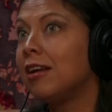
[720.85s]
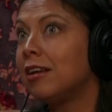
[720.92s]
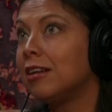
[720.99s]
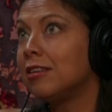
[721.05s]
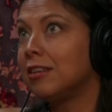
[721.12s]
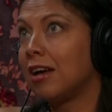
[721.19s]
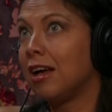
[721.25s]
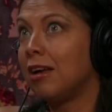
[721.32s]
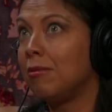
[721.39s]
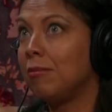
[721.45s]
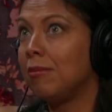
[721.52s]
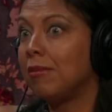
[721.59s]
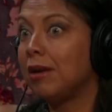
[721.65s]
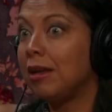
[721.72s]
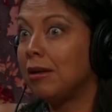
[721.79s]
a time
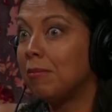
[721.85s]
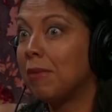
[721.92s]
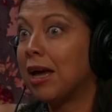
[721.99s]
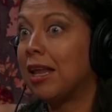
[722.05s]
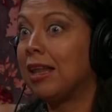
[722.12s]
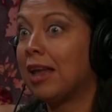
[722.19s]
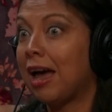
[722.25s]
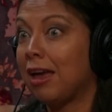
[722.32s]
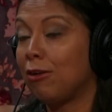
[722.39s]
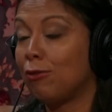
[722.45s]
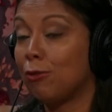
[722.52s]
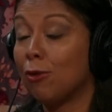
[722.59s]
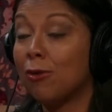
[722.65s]
in my life